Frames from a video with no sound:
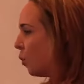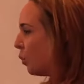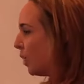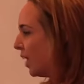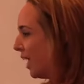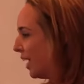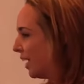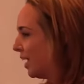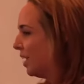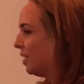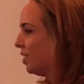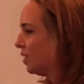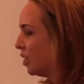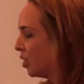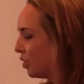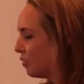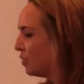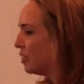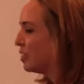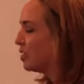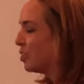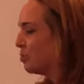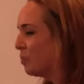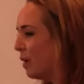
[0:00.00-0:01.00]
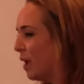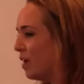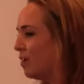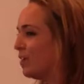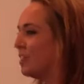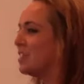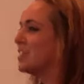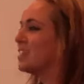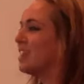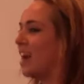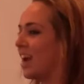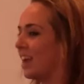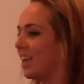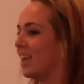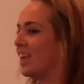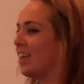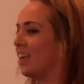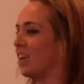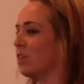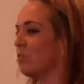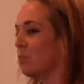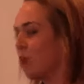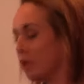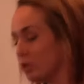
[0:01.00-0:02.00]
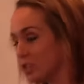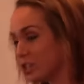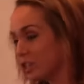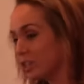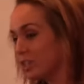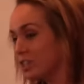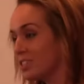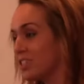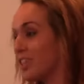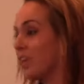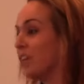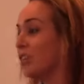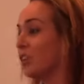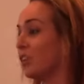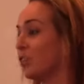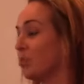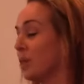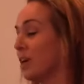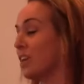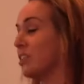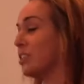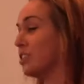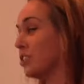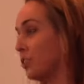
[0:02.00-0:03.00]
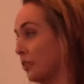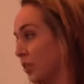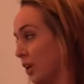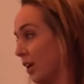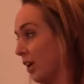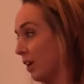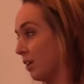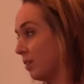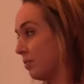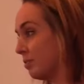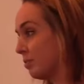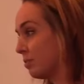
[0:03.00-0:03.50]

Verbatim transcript: What I get nervous about is not getting emotional telling you my story.